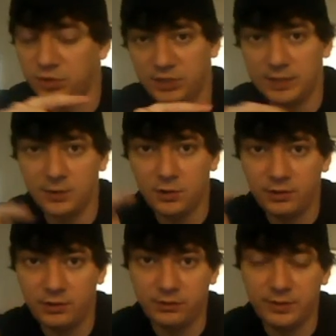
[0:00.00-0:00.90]
keep
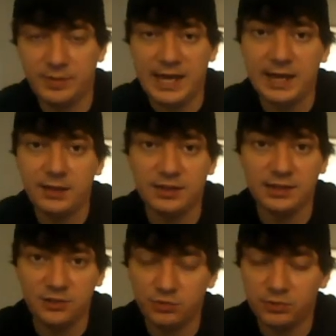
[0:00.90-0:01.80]
going through the path,
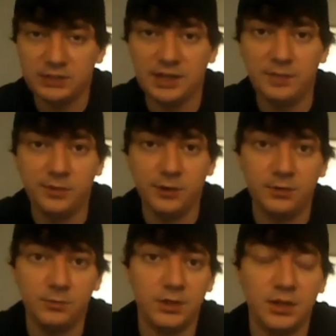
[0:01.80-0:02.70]
and then you reach a
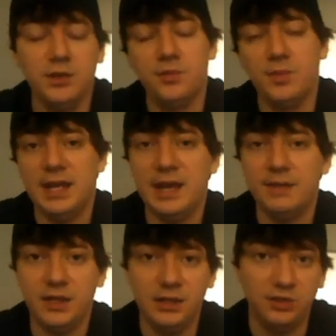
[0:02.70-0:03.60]
point where you may
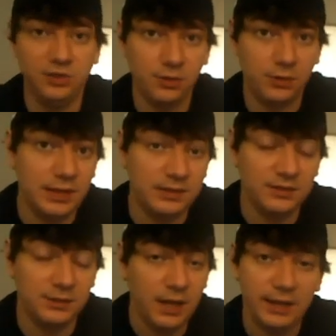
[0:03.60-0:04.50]
have a door
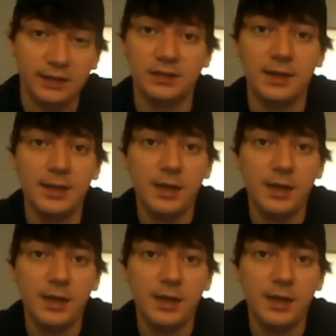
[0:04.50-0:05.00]
that's locked,